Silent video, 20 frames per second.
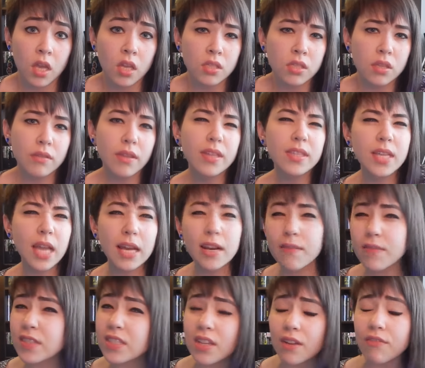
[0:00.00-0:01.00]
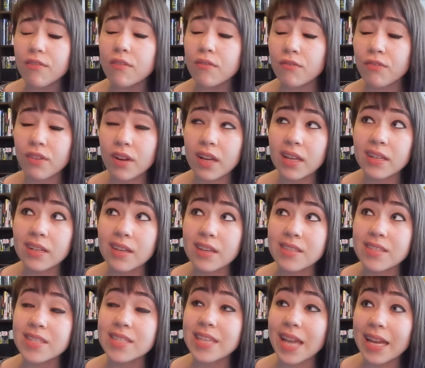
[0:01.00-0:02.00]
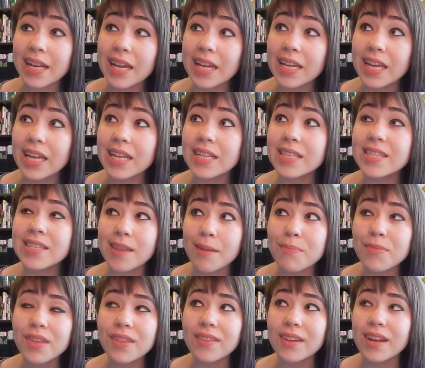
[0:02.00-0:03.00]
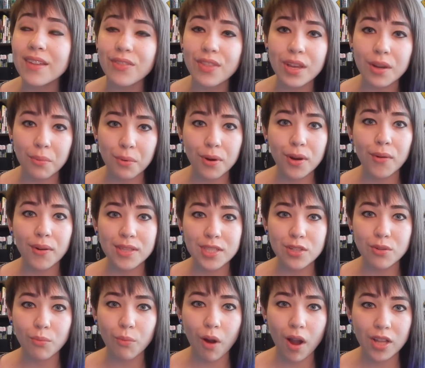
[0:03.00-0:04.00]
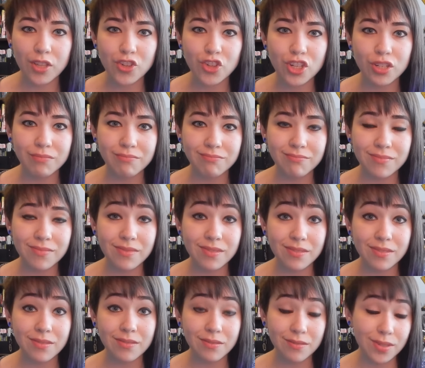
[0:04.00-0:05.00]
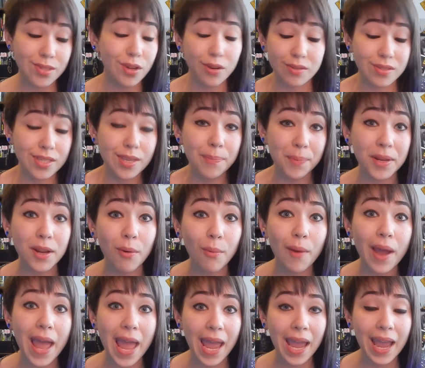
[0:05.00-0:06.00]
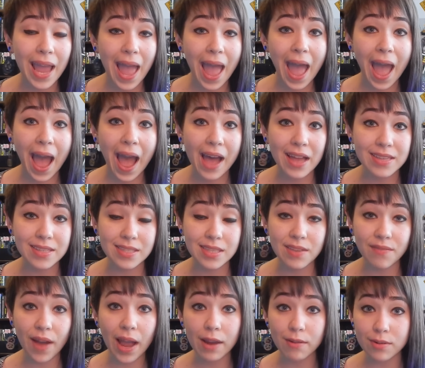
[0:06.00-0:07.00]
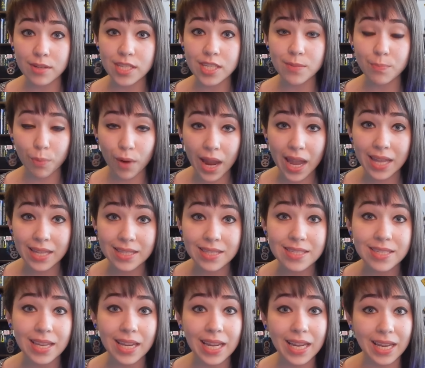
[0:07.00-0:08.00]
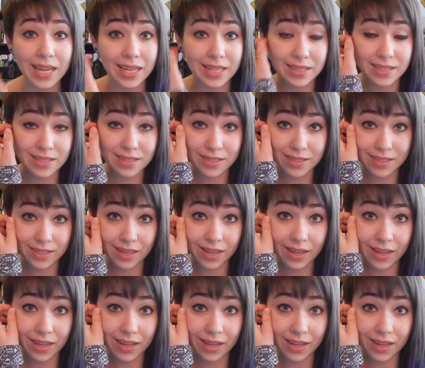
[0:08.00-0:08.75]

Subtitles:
So that's kind of a different aesthetic, and it's something that I think we're going to watch start slipping away as the virus spreads and